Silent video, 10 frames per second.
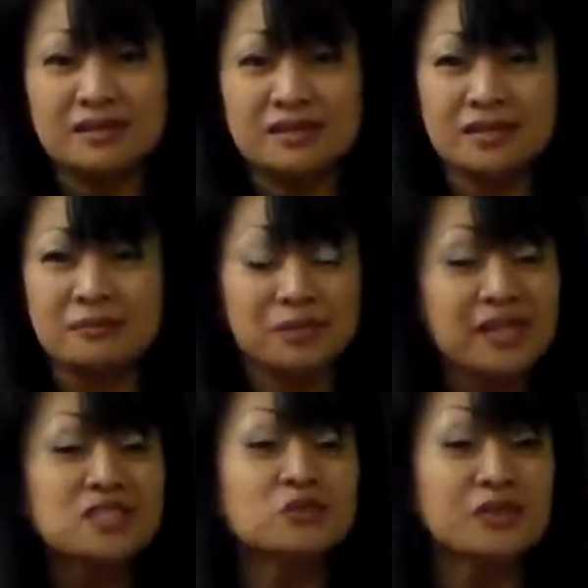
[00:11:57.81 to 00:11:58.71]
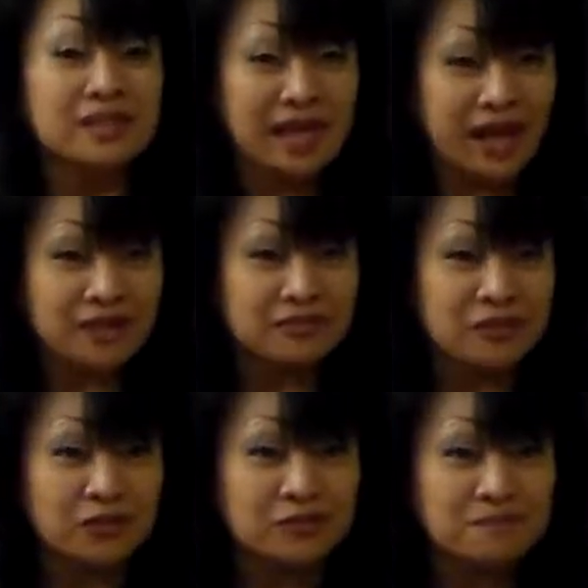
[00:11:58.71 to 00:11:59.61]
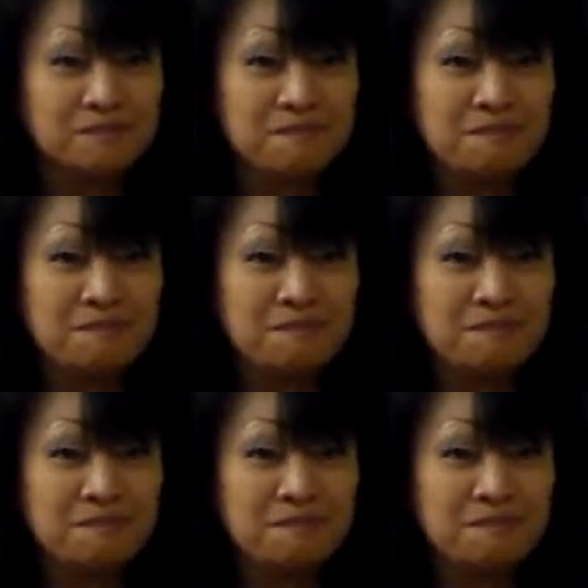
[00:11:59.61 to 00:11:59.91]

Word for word: is uh, blessed with life. You know.